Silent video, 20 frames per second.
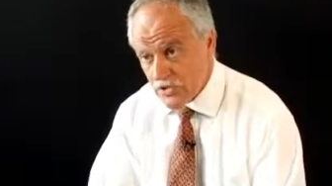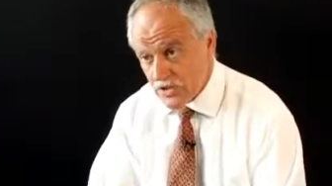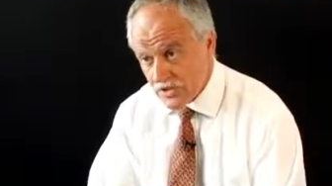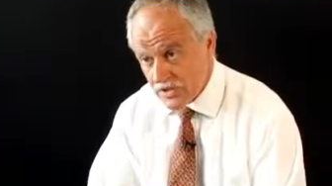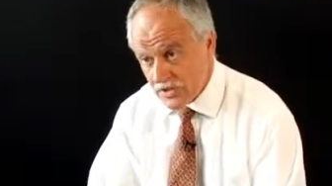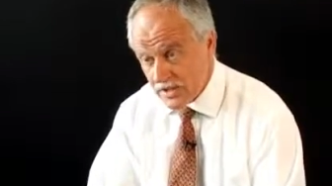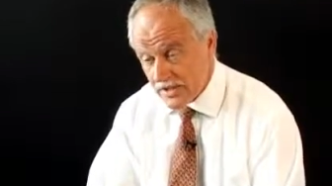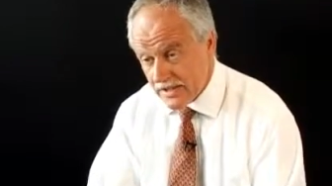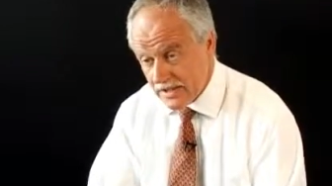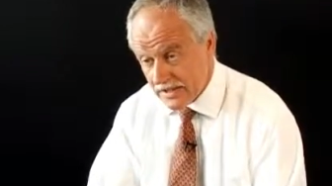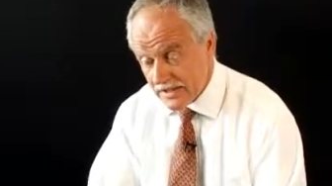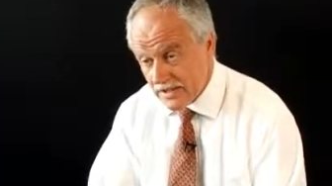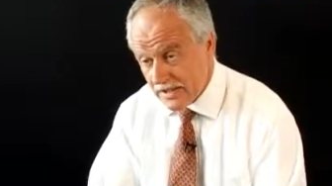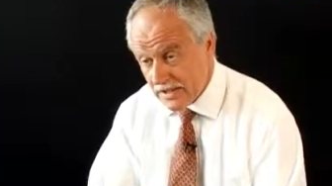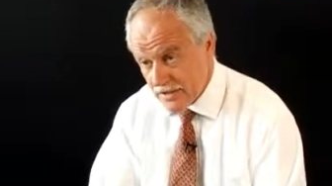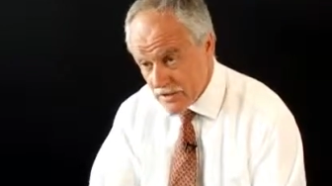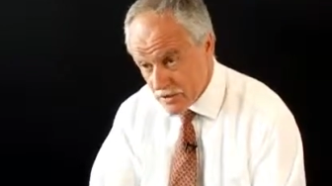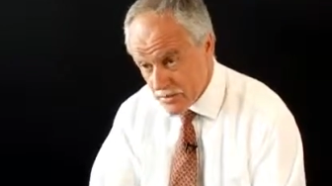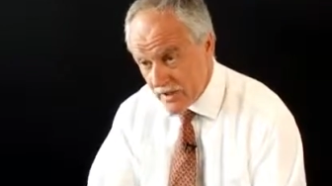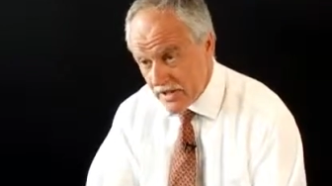and
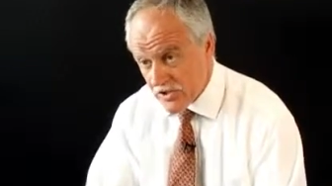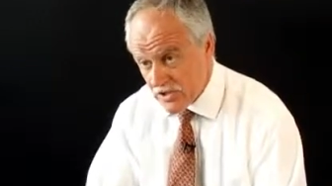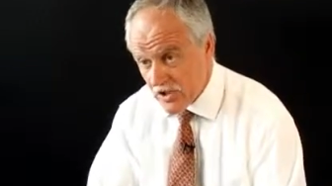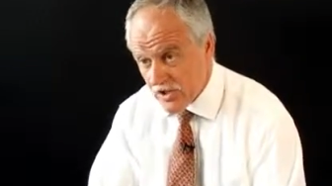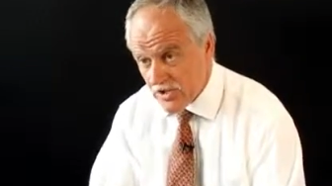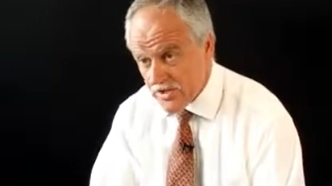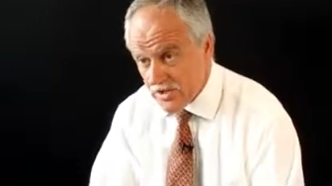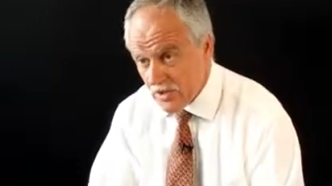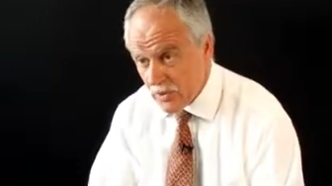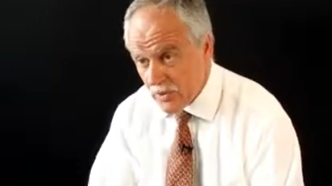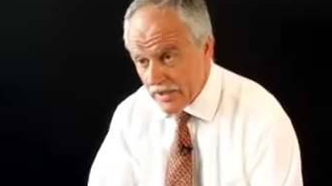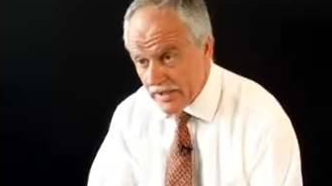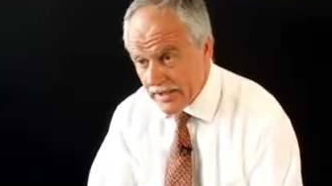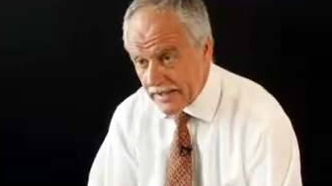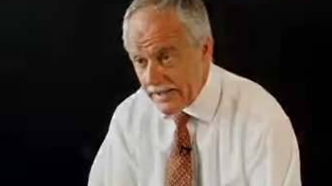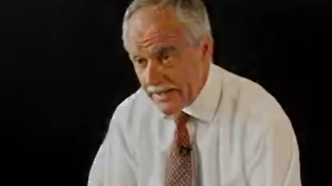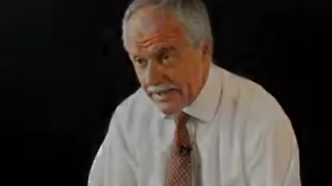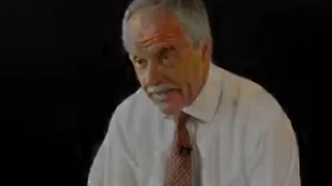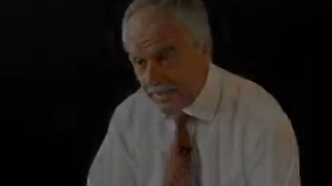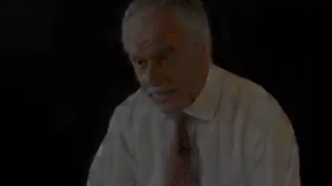spreadsheets that we need.